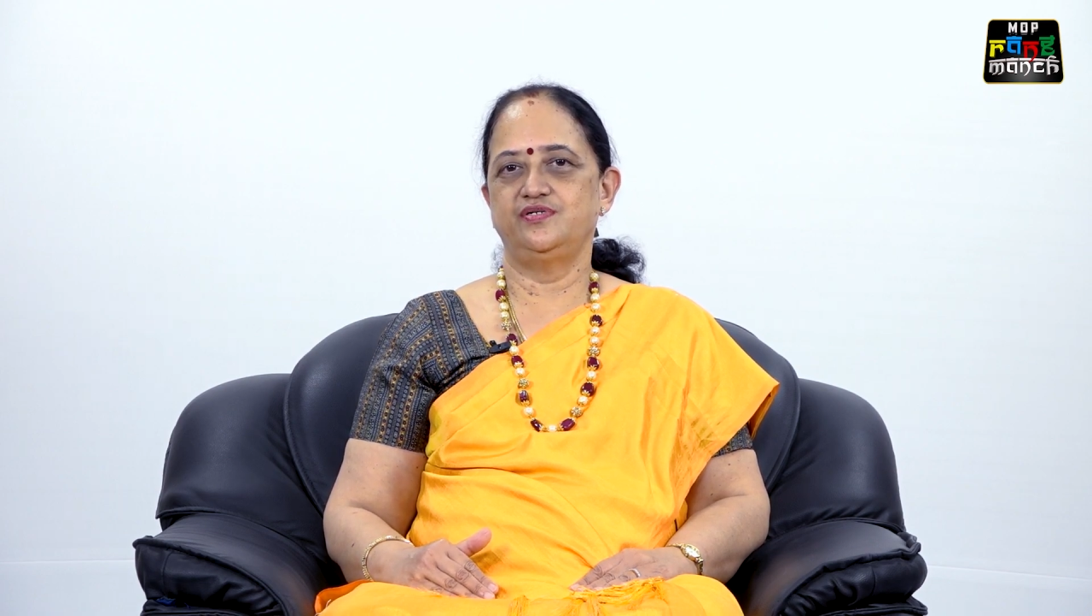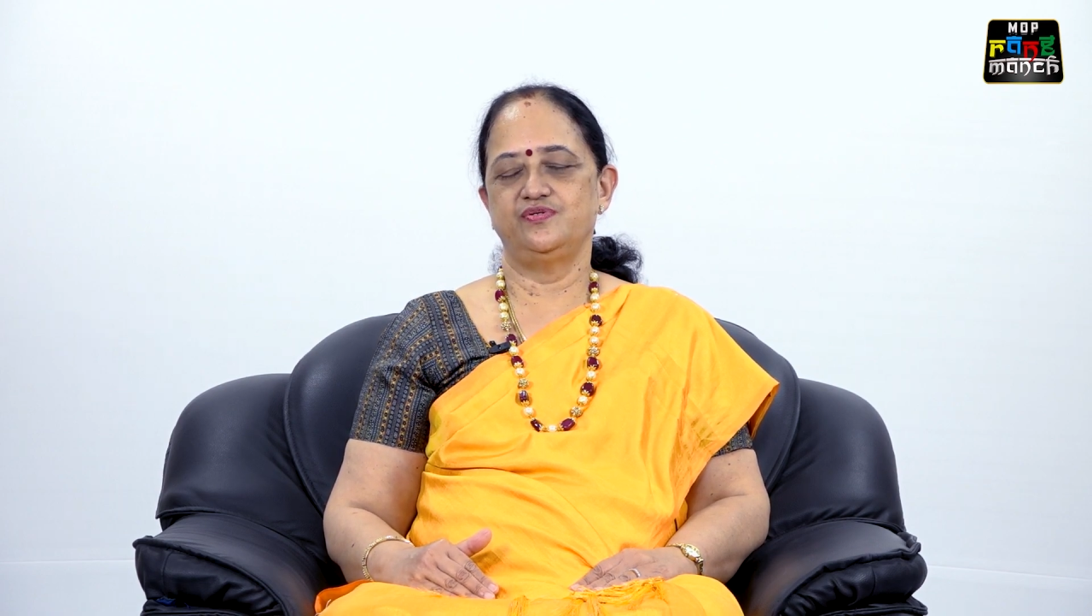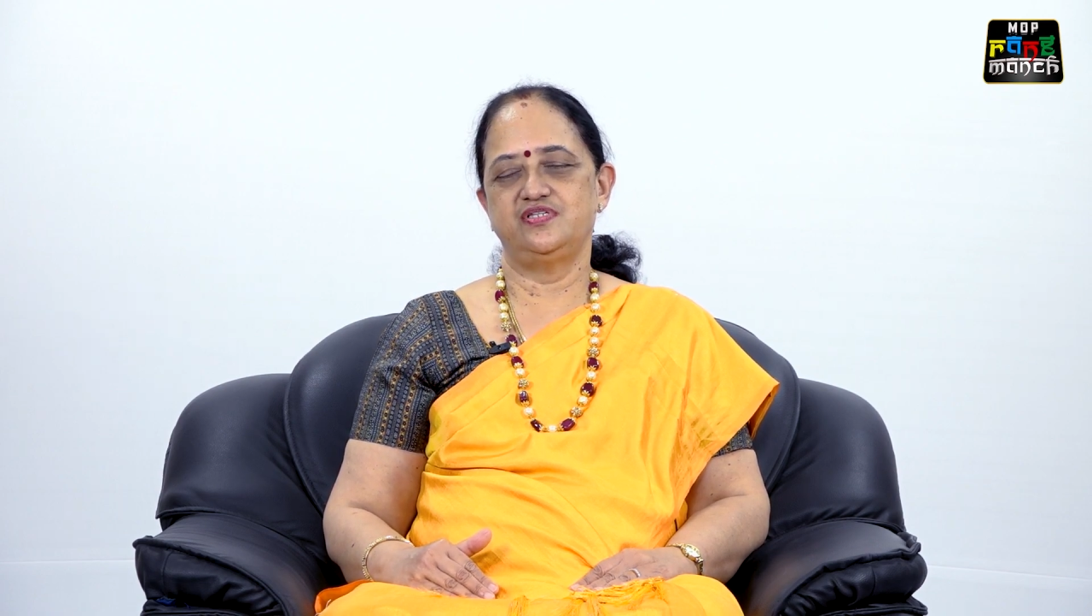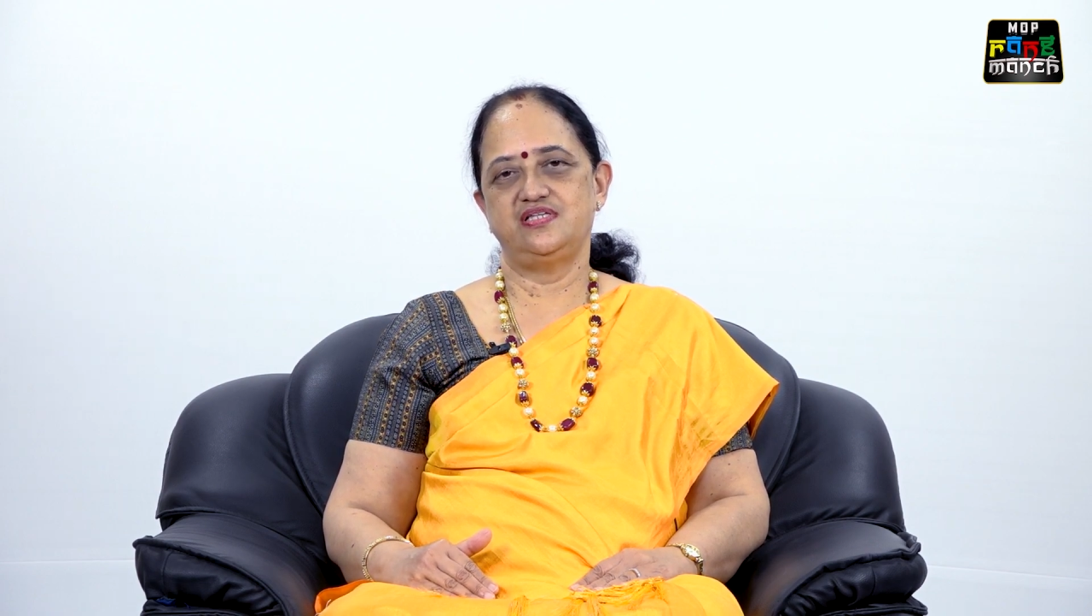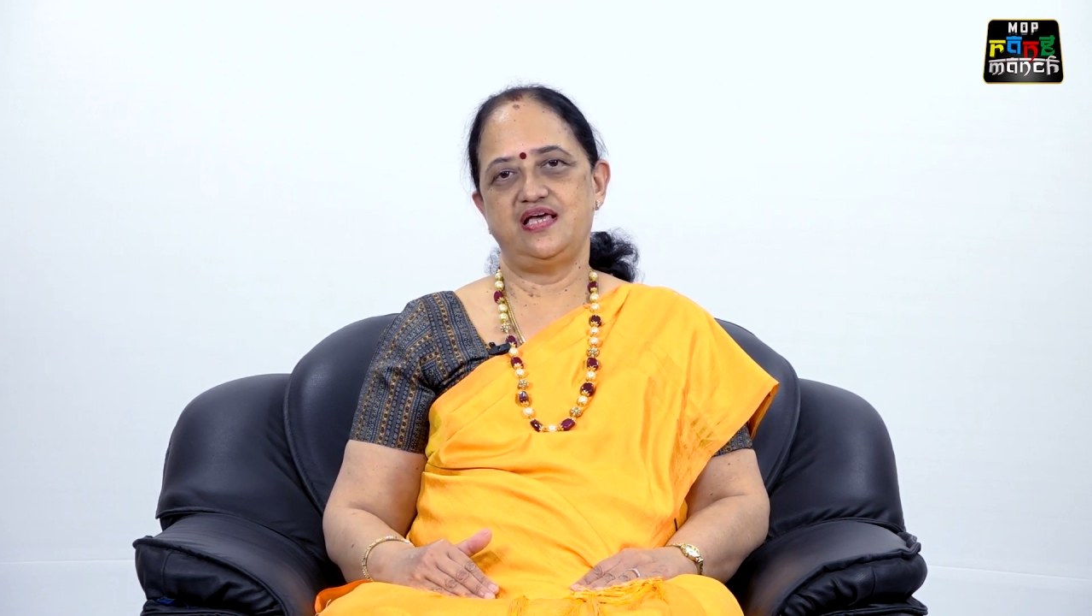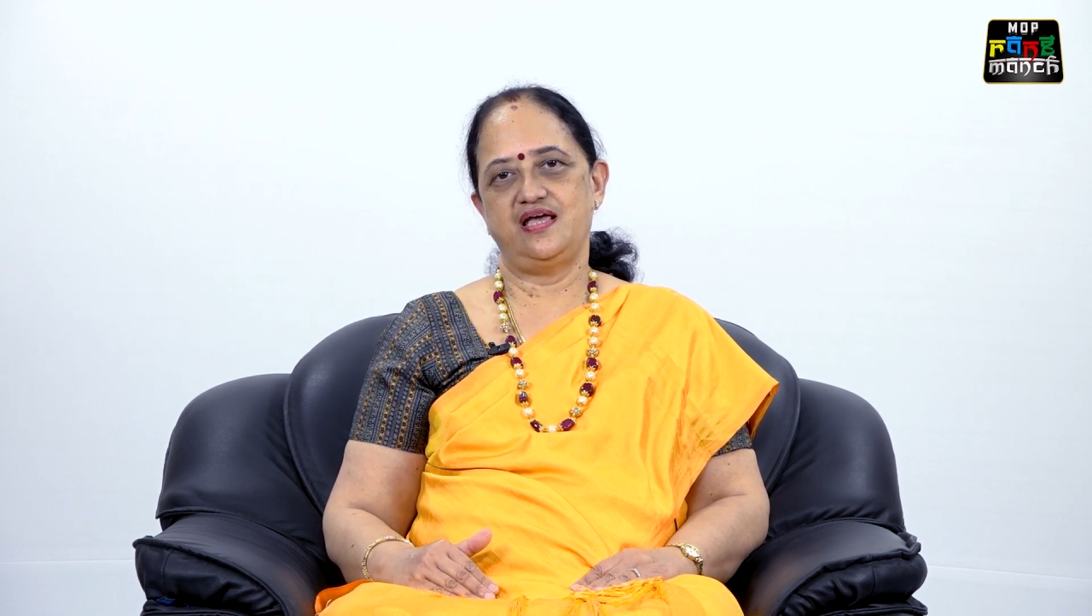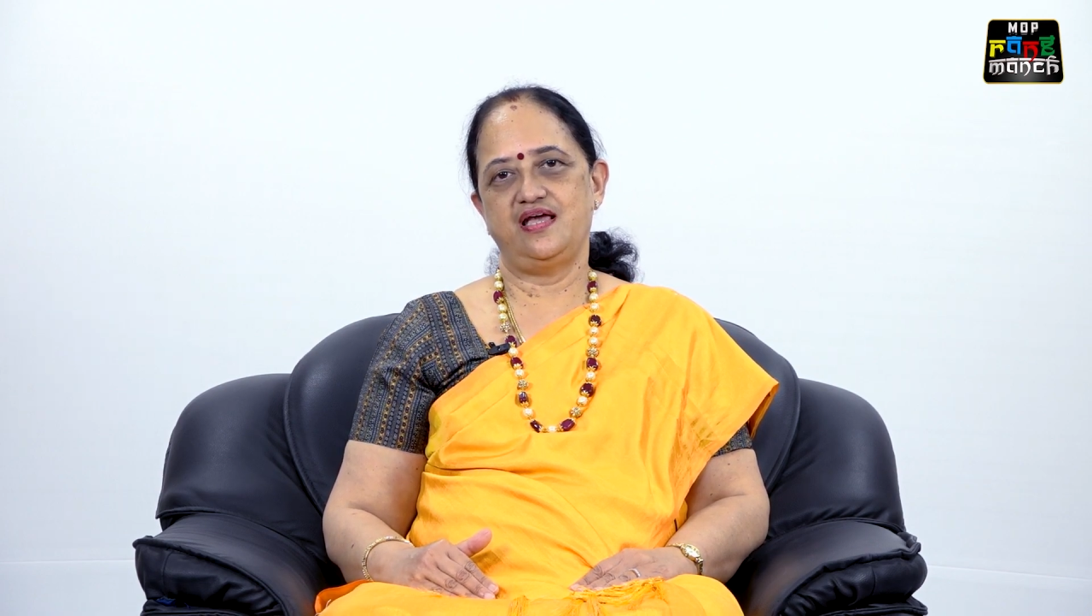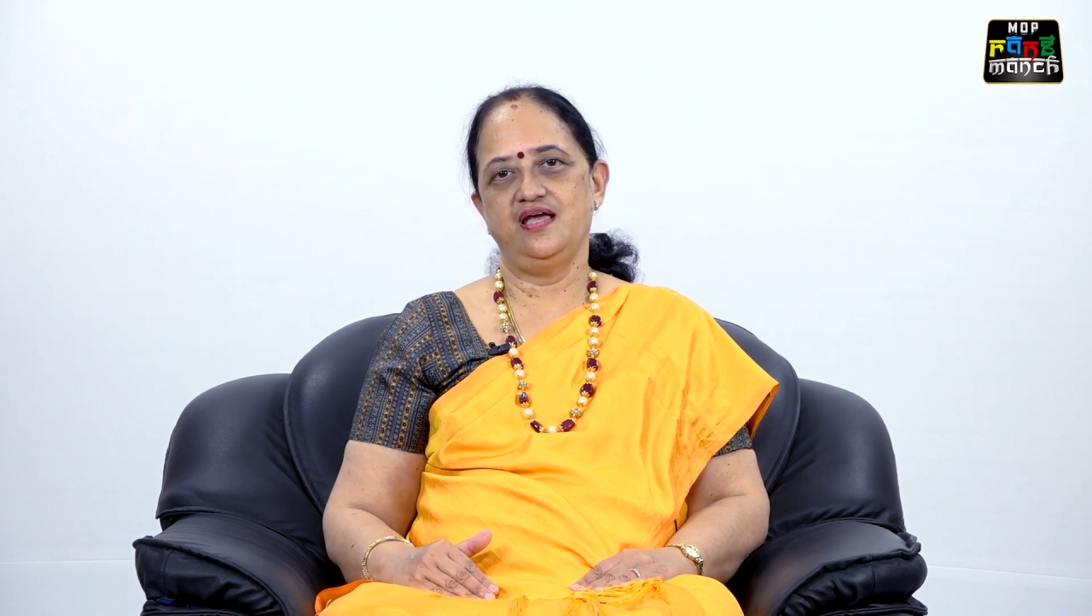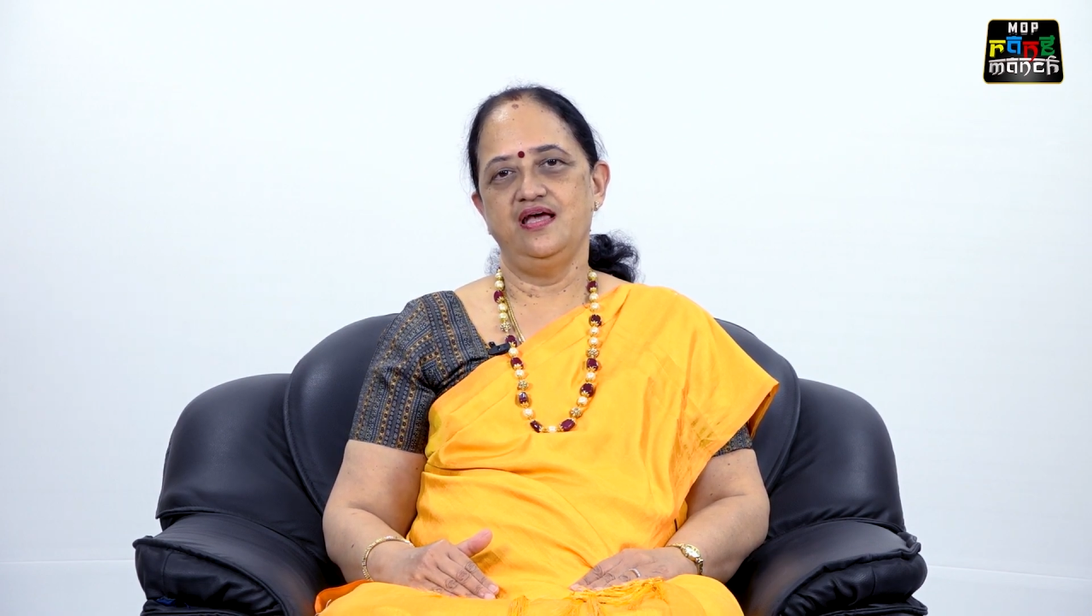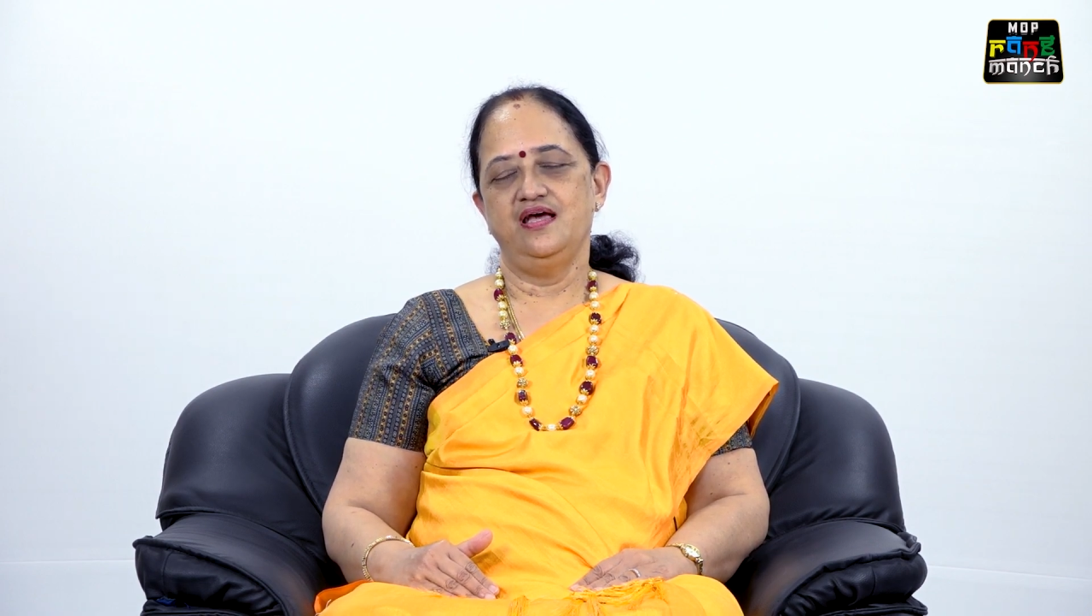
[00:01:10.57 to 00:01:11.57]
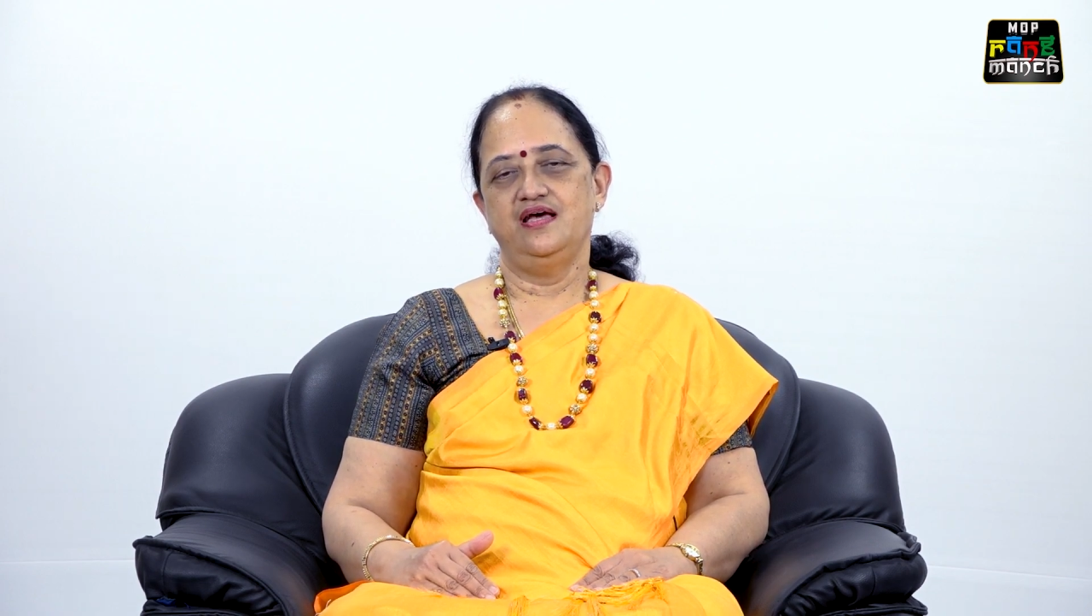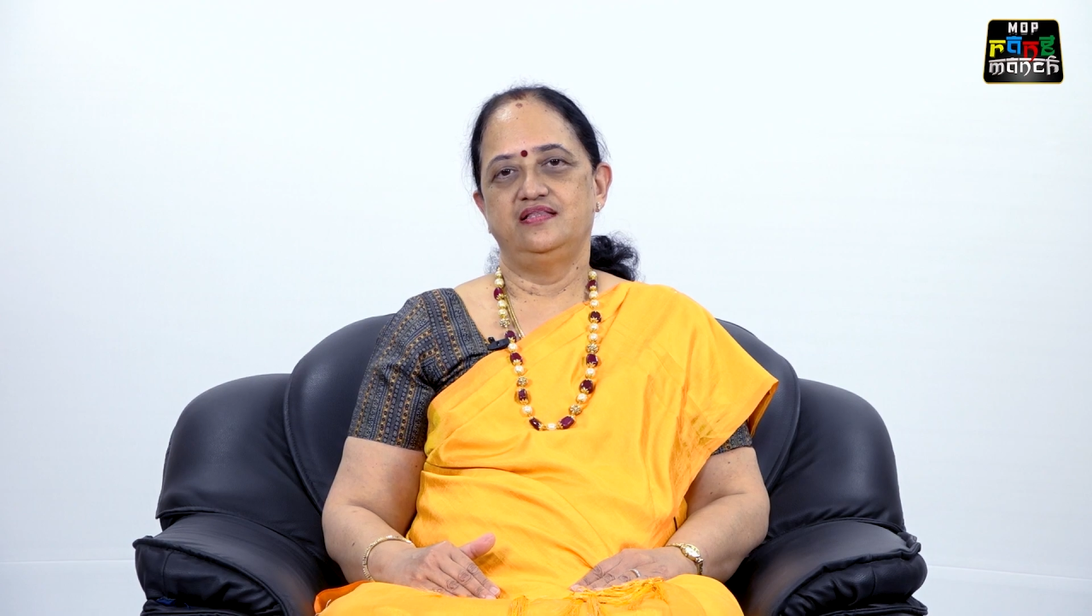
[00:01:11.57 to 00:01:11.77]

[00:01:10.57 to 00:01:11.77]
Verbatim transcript: to say